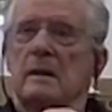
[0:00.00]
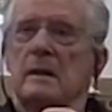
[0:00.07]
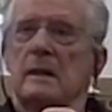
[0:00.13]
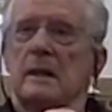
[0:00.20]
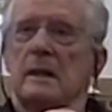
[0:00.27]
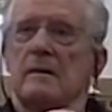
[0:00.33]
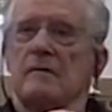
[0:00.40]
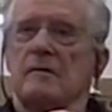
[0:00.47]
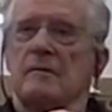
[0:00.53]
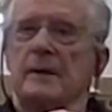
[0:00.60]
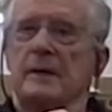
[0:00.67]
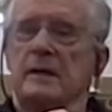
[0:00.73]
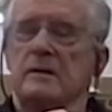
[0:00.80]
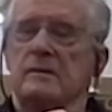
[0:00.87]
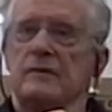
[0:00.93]
And
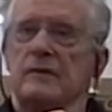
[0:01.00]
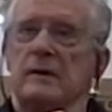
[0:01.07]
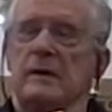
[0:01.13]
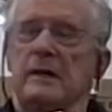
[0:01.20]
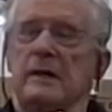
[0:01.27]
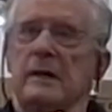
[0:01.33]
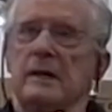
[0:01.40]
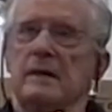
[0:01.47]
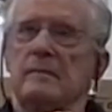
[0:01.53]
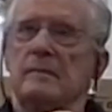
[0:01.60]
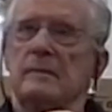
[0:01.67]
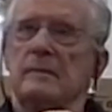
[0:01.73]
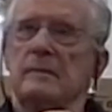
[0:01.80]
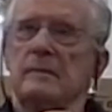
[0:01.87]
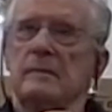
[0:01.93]
everybody's very,
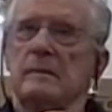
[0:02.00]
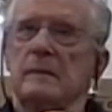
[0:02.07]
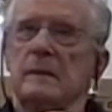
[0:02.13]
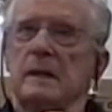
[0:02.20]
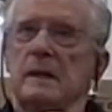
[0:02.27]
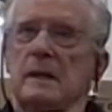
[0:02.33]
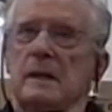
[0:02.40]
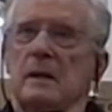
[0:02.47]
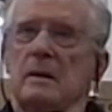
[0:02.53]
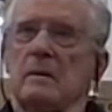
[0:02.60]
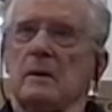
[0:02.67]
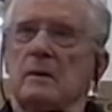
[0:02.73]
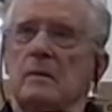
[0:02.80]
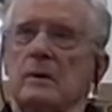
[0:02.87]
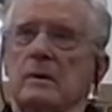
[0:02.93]

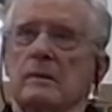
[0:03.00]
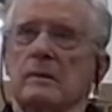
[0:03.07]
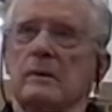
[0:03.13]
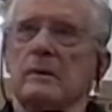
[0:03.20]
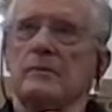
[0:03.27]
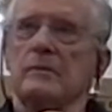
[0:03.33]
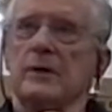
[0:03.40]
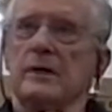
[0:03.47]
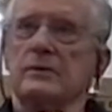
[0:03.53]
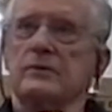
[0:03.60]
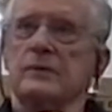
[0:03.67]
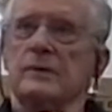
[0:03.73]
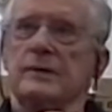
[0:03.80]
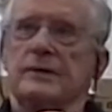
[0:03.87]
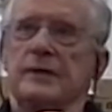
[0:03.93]
well, we were impressed
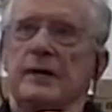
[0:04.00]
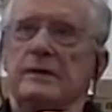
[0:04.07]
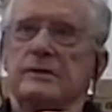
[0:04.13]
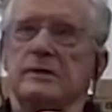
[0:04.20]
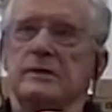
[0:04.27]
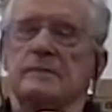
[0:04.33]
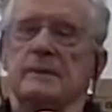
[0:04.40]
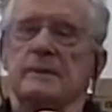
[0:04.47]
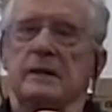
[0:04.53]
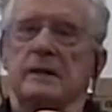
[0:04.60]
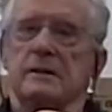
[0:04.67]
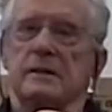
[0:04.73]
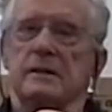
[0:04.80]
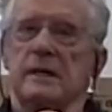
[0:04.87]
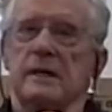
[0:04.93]
with the Texans
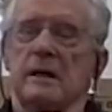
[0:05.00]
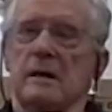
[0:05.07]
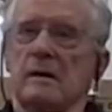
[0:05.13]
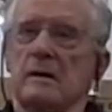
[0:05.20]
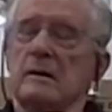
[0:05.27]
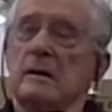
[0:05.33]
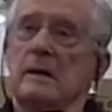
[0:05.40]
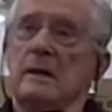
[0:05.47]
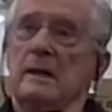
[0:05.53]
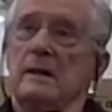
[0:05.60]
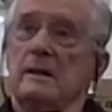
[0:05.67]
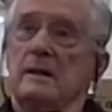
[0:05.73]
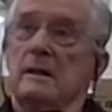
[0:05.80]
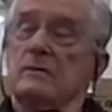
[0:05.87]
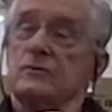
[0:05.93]
because they are
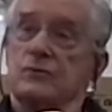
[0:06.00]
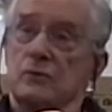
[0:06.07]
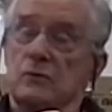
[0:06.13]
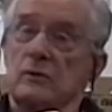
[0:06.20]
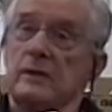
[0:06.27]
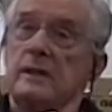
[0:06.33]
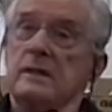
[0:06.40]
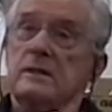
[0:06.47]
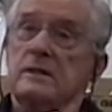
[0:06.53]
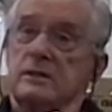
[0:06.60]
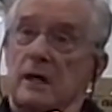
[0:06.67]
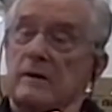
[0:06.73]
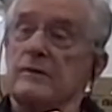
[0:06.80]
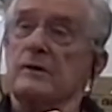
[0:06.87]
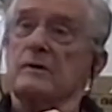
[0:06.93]
truly
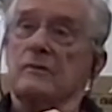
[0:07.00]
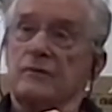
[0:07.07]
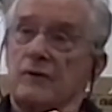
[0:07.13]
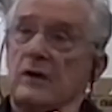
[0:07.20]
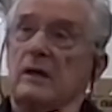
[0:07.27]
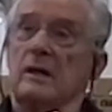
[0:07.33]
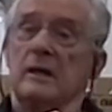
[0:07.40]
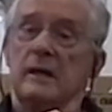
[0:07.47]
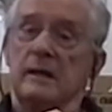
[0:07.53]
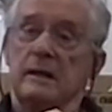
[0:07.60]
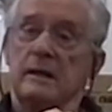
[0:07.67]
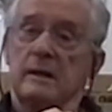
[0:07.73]
Southern friendly,